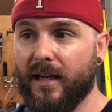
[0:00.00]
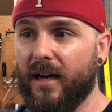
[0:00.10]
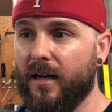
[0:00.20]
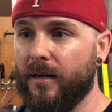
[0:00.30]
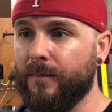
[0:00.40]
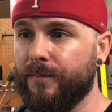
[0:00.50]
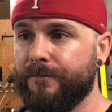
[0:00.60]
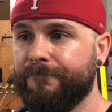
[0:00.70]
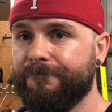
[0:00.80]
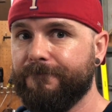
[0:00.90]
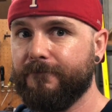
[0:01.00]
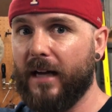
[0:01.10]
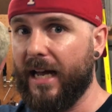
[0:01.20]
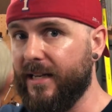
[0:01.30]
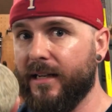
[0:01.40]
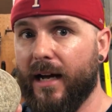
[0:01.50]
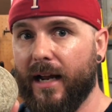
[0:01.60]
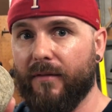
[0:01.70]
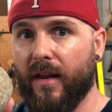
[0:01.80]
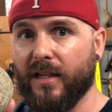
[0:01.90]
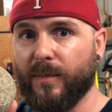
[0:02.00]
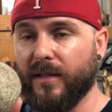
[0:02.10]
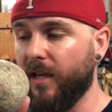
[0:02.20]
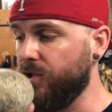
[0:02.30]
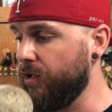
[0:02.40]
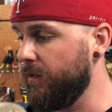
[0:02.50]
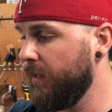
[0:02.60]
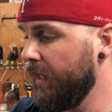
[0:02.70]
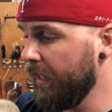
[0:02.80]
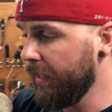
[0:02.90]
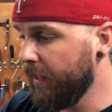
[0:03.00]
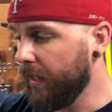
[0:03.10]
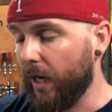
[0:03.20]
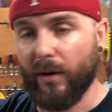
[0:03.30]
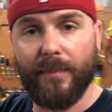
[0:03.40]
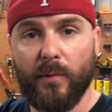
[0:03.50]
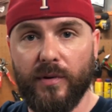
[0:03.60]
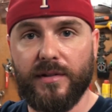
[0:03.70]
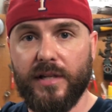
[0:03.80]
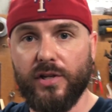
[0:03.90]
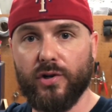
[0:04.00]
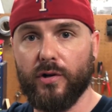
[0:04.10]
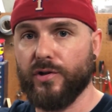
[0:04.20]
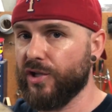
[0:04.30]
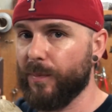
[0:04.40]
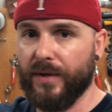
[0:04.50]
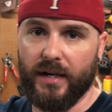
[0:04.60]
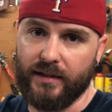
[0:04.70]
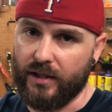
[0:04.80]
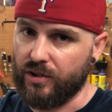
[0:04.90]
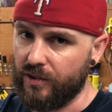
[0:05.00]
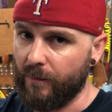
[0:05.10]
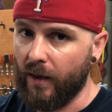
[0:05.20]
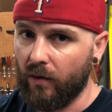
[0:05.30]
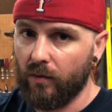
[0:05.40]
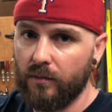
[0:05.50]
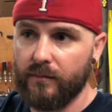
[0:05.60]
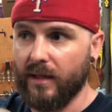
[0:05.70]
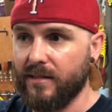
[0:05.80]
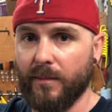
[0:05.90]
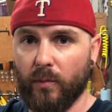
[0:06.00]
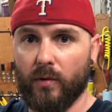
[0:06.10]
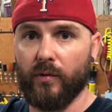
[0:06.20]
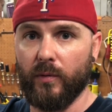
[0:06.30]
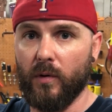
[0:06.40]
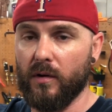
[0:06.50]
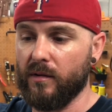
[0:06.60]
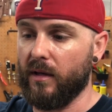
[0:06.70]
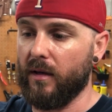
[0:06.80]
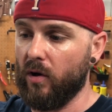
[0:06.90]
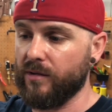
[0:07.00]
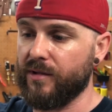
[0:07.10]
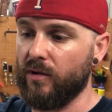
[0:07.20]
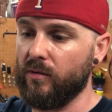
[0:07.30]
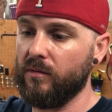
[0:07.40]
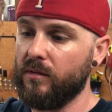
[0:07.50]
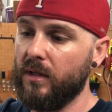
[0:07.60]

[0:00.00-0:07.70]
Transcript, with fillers: Um, I did not have that expectation. I wrapped it with a t-shirt just to protect the edges of the metal. That seemed to work really well also.